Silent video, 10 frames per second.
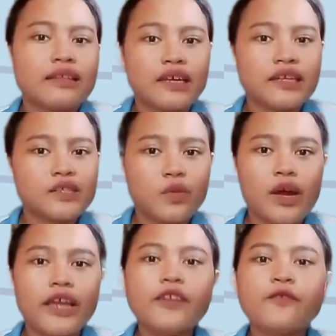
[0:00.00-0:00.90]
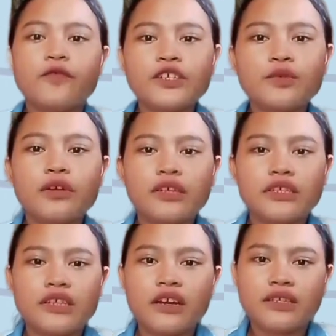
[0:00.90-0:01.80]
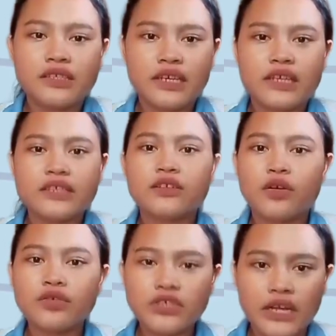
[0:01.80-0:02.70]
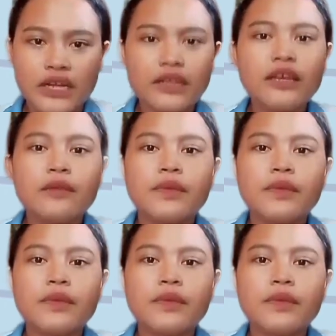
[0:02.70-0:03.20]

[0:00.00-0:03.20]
That's why visual literacy is crucial